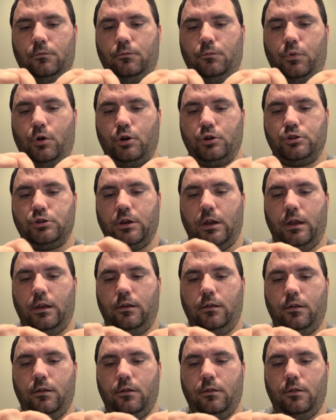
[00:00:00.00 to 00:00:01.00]
push
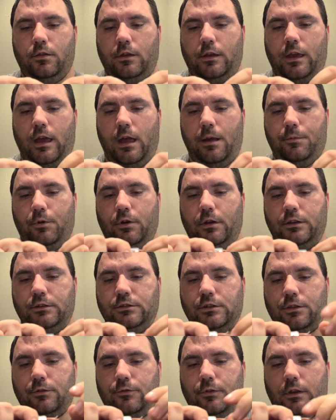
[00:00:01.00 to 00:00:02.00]
in the cable
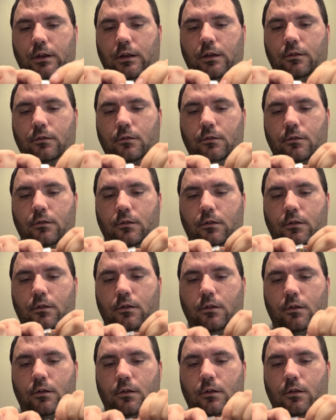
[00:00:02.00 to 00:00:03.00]
into the fitting
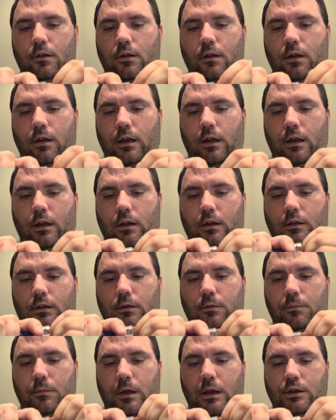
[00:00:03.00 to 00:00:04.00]

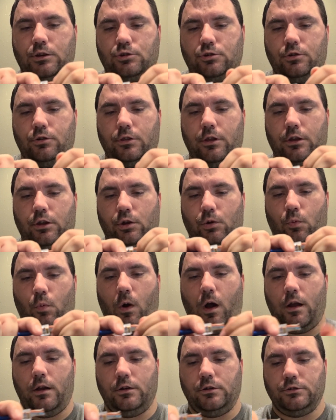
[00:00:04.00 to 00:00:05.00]
and make sure that your
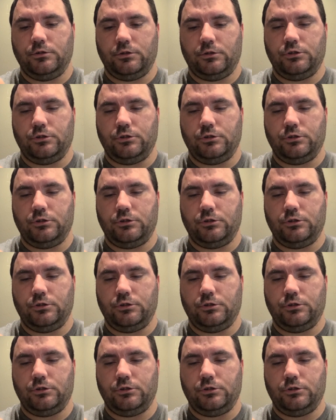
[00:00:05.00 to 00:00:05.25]
wires are